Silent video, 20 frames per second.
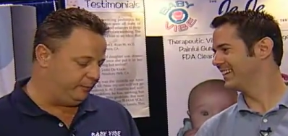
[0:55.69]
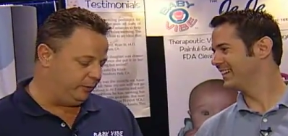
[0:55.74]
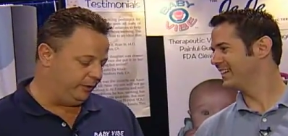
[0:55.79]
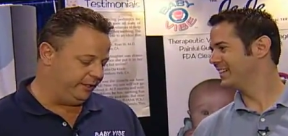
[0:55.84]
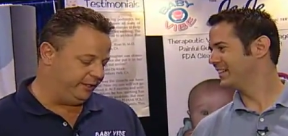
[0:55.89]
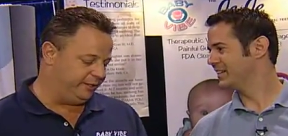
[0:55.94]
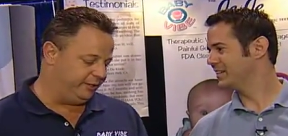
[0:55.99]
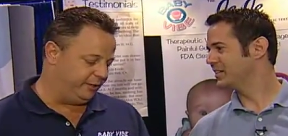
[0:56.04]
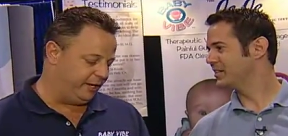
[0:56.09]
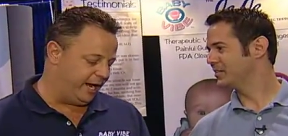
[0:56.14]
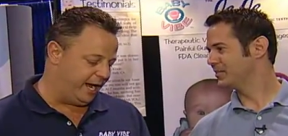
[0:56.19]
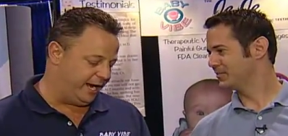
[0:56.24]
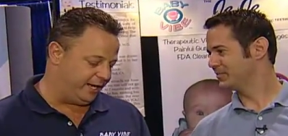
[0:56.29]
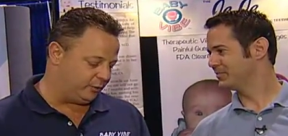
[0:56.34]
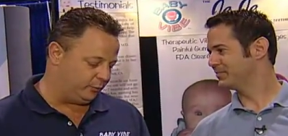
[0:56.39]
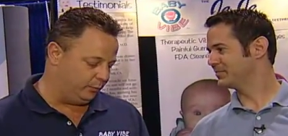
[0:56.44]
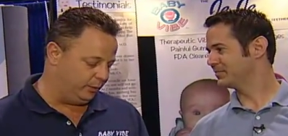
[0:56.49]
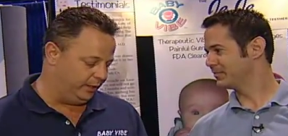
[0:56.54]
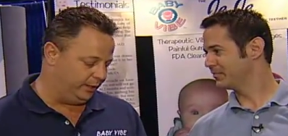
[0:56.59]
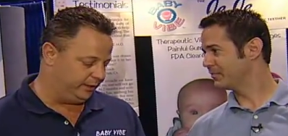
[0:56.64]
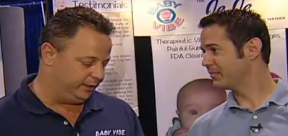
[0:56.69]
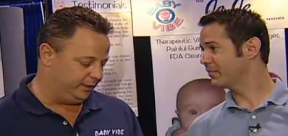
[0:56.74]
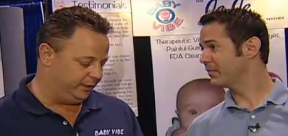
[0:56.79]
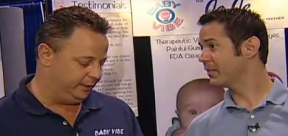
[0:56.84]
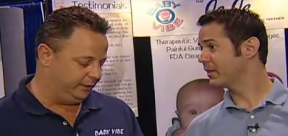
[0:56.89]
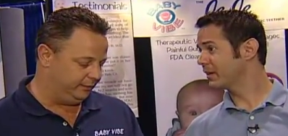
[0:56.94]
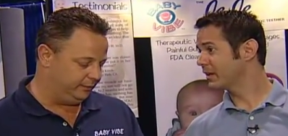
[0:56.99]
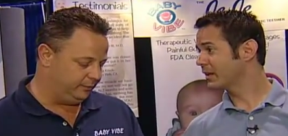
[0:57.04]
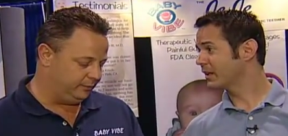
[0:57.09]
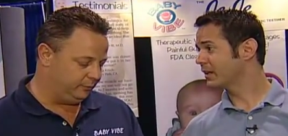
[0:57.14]
Speaker 1: to interact with,
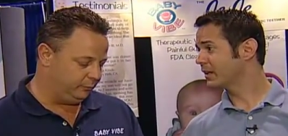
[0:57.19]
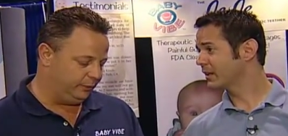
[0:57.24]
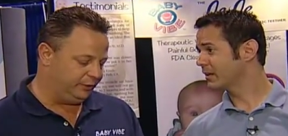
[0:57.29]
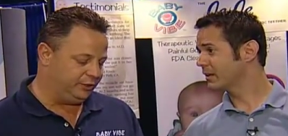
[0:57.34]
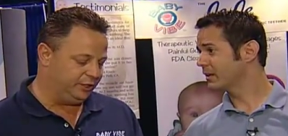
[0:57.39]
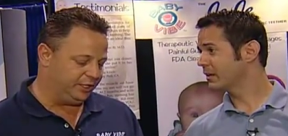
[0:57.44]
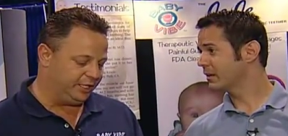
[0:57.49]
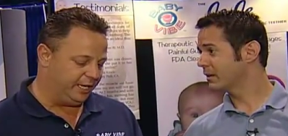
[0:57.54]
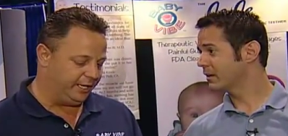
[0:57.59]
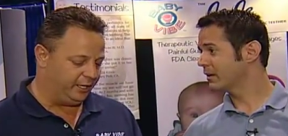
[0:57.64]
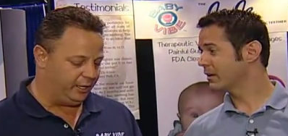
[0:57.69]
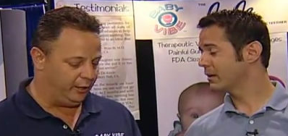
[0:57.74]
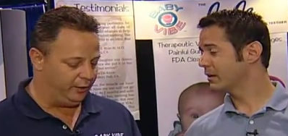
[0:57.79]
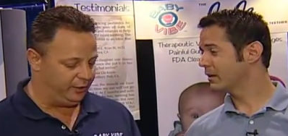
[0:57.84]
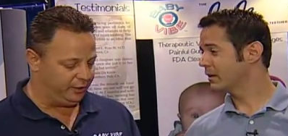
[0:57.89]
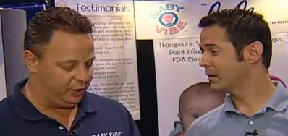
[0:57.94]
and we took out all the